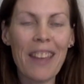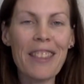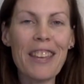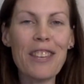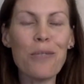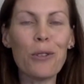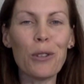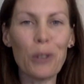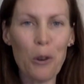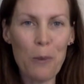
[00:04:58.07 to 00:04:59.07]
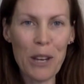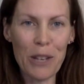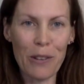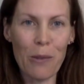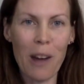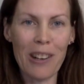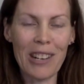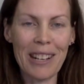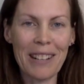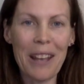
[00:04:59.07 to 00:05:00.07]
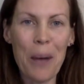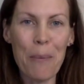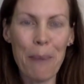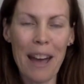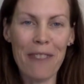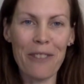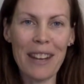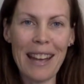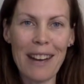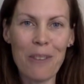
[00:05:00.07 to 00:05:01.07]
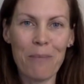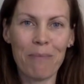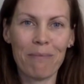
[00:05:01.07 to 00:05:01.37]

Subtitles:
Thank you so much for watching. Bye. Bye for now.